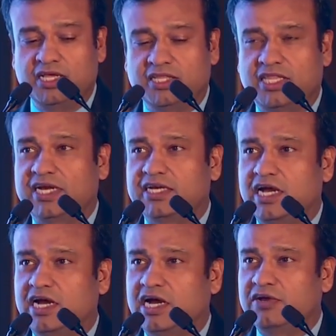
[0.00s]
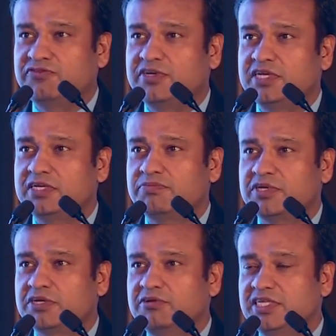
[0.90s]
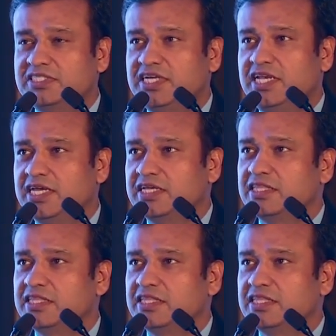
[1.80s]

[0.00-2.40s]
that after a particular ceiling,